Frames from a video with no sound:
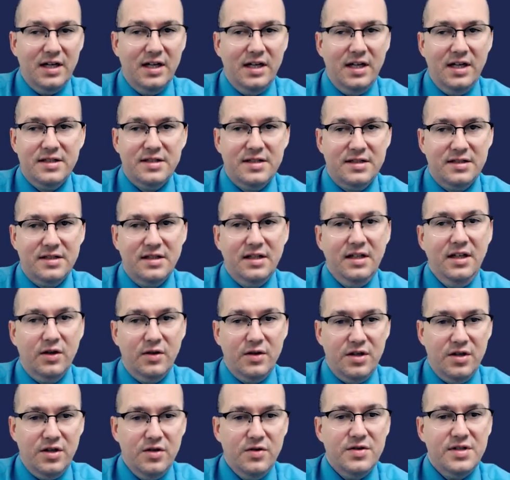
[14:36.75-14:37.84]
is,
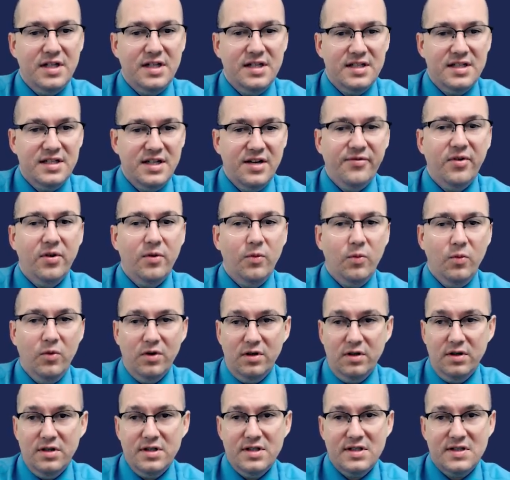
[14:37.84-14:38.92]
using different
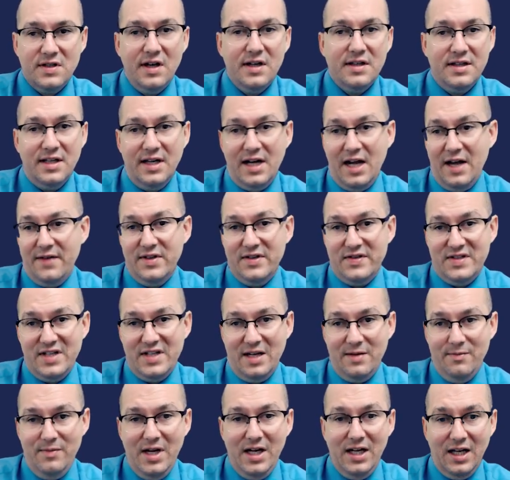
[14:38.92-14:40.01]
words that have the
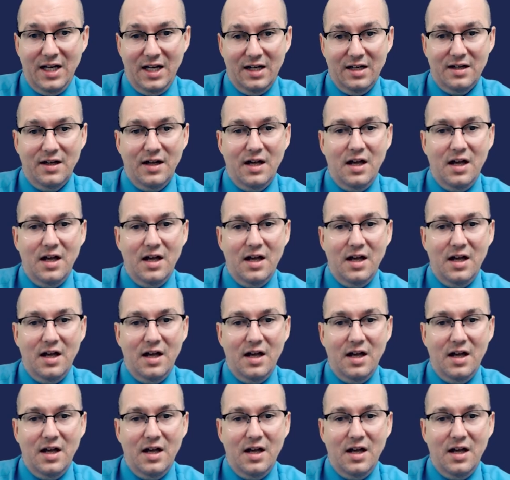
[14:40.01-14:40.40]
same meaning.